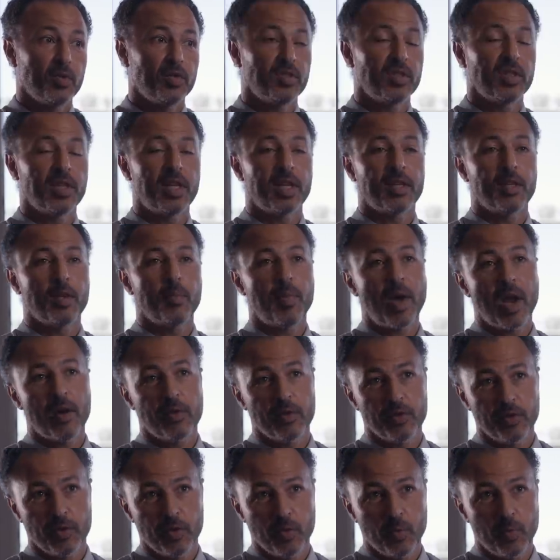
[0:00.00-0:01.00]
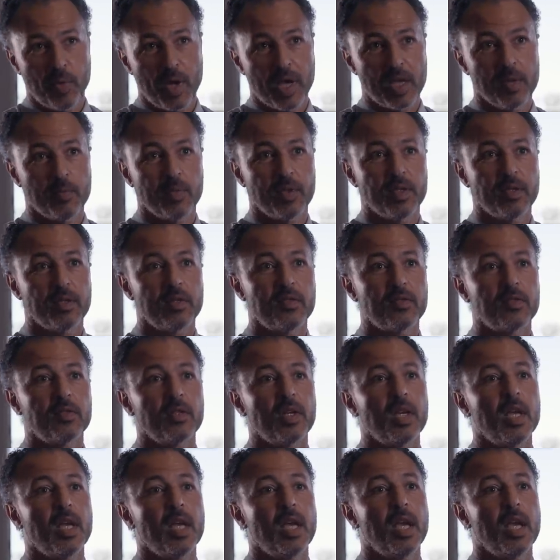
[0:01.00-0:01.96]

we still had the parachute payments.